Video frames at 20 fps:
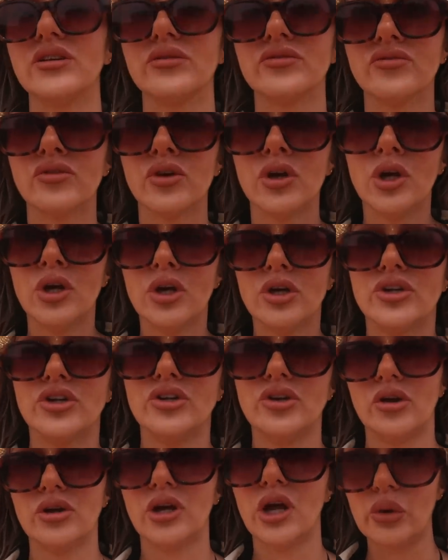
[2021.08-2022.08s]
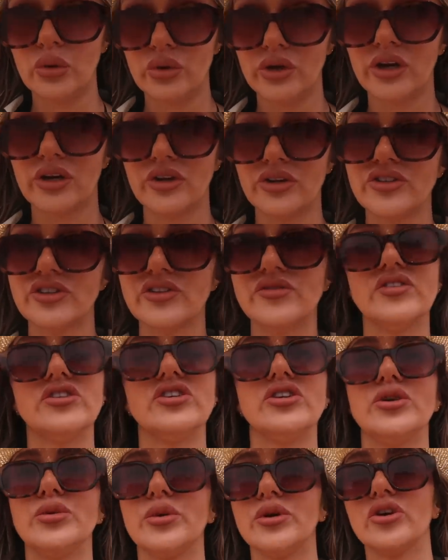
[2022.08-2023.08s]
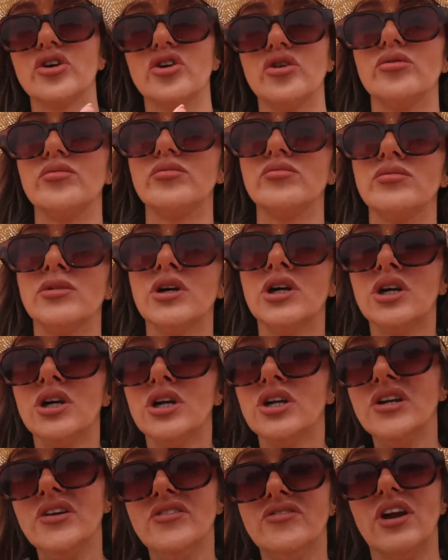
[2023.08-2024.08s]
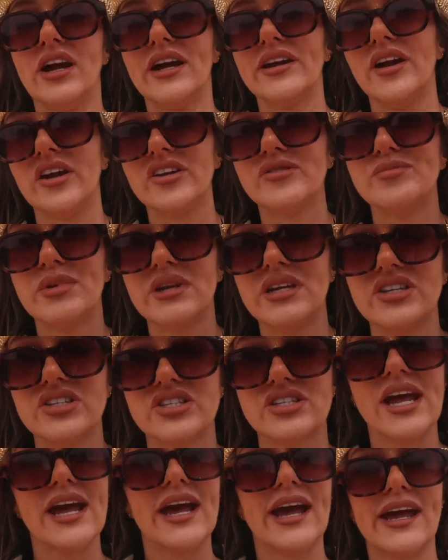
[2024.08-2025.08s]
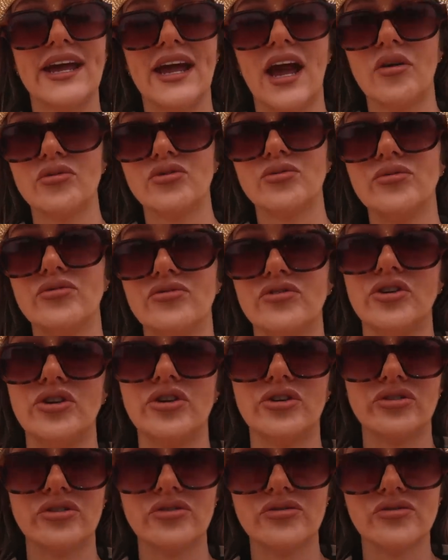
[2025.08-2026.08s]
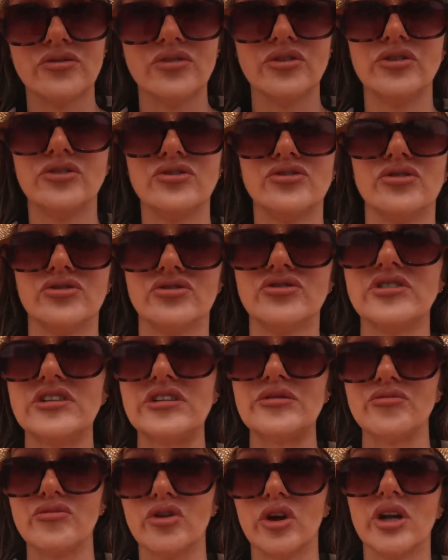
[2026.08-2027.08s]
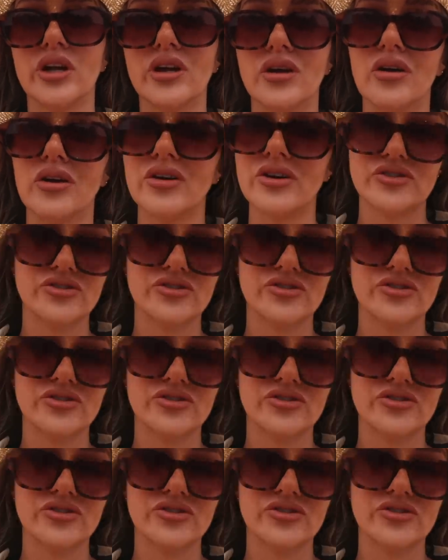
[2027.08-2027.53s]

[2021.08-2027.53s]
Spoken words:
if you're not like all inclusive and you want to come for like a nice beach day, have some food, because the food does seem really good.